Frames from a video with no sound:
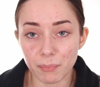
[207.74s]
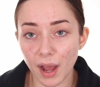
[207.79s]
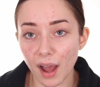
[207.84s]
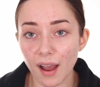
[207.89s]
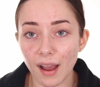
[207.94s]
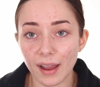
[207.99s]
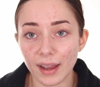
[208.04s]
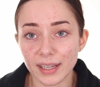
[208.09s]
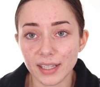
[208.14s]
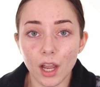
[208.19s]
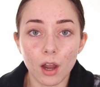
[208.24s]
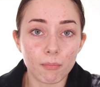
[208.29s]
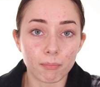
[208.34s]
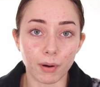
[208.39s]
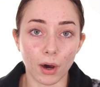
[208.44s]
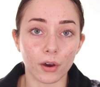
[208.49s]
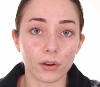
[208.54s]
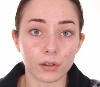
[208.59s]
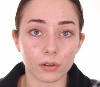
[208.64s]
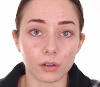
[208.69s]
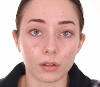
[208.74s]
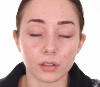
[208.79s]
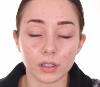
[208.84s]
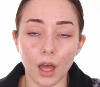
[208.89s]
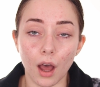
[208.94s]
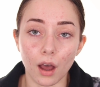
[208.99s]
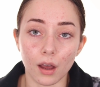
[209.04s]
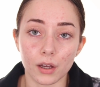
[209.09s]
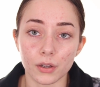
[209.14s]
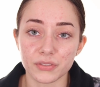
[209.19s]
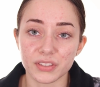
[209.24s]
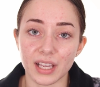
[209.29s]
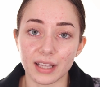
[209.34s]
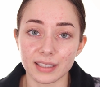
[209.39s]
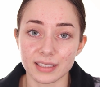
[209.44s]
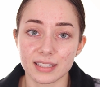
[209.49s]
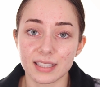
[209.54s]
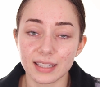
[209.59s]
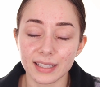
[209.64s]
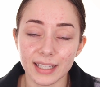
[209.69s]
buy a bottle of
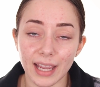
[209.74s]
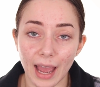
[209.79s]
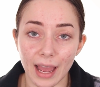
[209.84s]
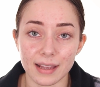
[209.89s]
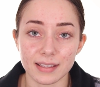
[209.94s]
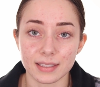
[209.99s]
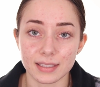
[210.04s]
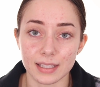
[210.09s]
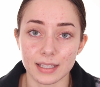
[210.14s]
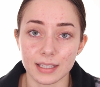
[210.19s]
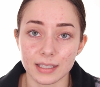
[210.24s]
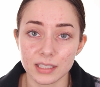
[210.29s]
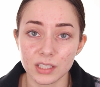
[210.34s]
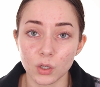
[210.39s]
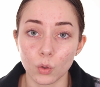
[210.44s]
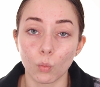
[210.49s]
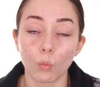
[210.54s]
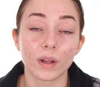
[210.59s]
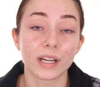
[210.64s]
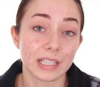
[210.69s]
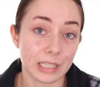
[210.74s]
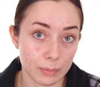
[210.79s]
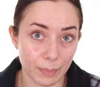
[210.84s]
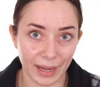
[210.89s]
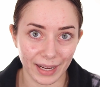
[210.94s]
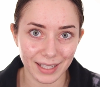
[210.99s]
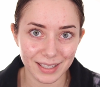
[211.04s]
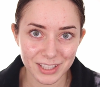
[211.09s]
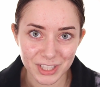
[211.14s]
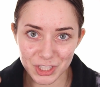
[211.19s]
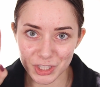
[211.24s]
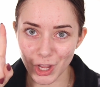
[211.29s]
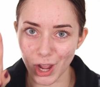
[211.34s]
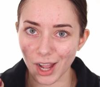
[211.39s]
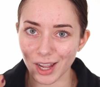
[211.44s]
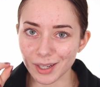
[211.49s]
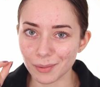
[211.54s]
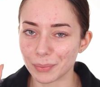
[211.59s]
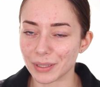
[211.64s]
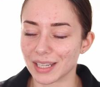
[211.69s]
salicylic acid when it's back in stock,